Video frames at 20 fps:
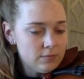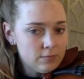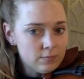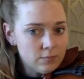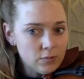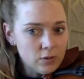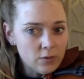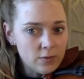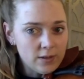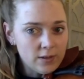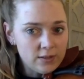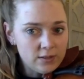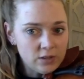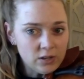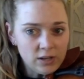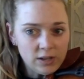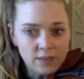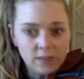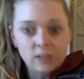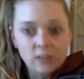Bowing
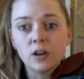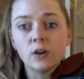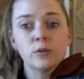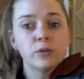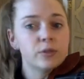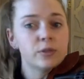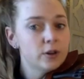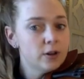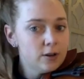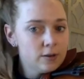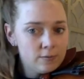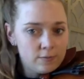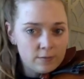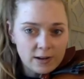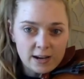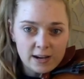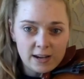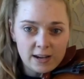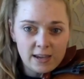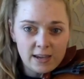starting in the low third.
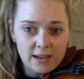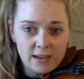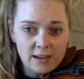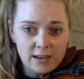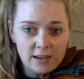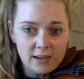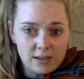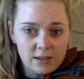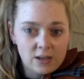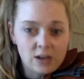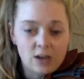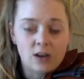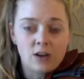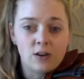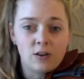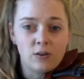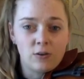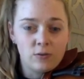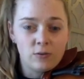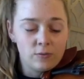Ready,
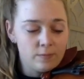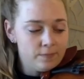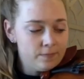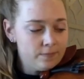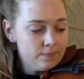go.